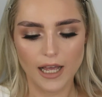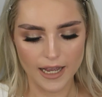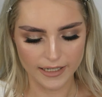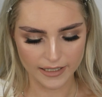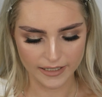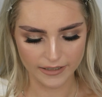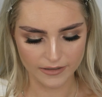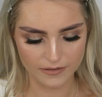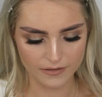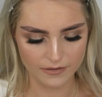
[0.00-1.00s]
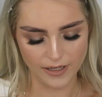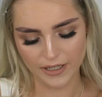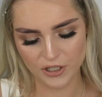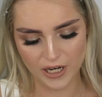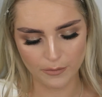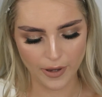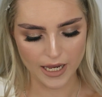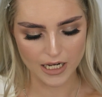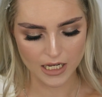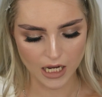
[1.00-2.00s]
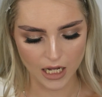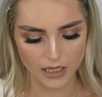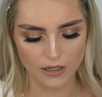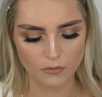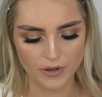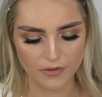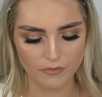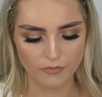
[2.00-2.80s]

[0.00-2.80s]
like champagne color with